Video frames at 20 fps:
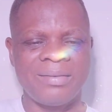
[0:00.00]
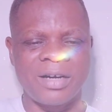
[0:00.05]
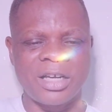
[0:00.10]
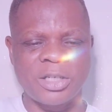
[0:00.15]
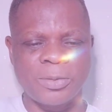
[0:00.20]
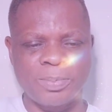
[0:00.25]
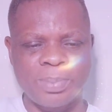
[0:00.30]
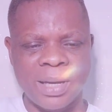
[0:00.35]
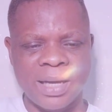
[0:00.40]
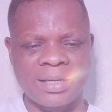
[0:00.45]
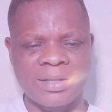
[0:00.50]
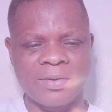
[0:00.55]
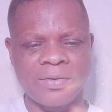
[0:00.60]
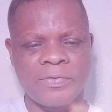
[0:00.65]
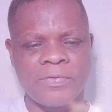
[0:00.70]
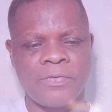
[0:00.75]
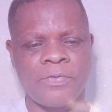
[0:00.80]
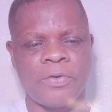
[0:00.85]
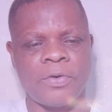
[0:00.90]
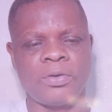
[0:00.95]
respect
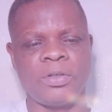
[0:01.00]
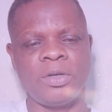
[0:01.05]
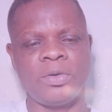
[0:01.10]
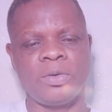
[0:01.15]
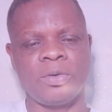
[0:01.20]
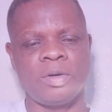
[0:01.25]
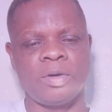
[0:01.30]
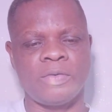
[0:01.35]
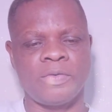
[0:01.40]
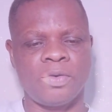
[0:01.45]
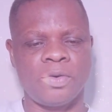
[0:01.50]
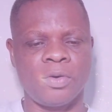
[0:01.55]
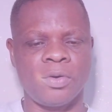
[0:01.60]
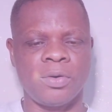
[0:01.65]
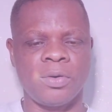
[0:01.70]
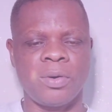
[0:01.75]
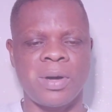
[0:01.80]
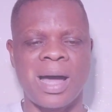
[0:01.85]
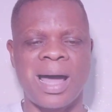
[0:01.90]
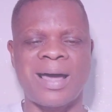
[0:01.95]
for the rule of
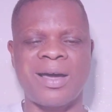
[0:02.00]
law.